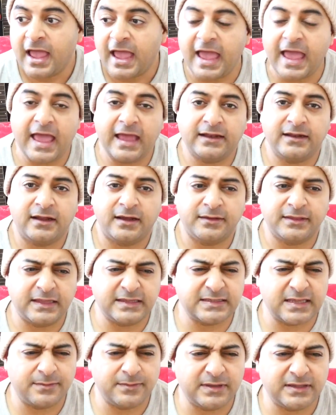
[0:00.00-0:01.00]
And they
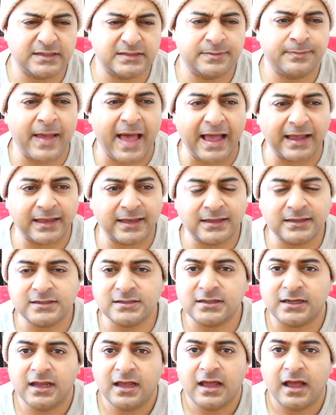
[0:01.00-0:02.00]
sent me this
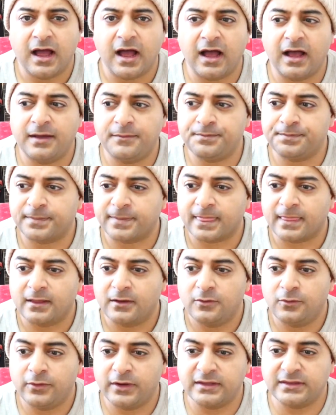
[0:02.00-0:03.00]
package
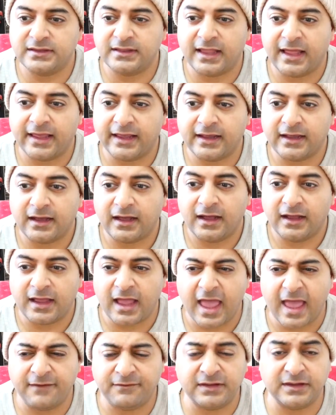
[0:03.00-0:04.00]
with like a
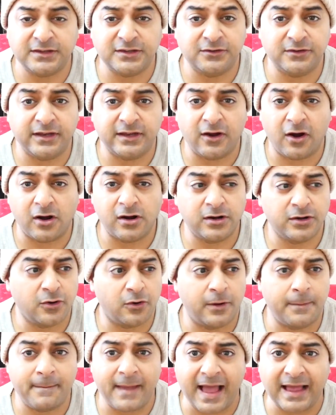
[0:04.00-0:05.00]
heavy duty
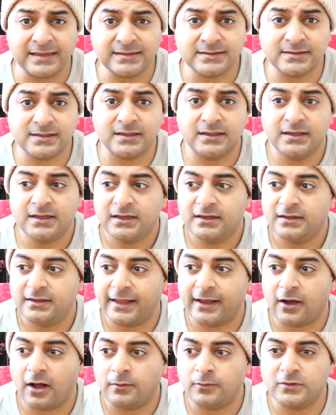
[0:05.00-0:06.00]
hardcore mask,
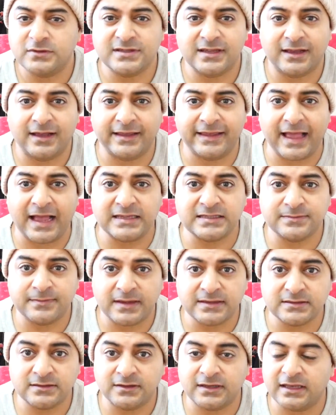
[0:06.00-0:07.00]
like almost like a gas
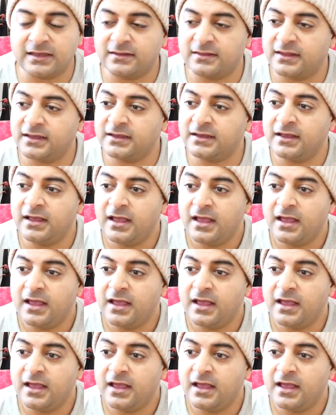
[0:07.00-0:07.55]
mask looking thing.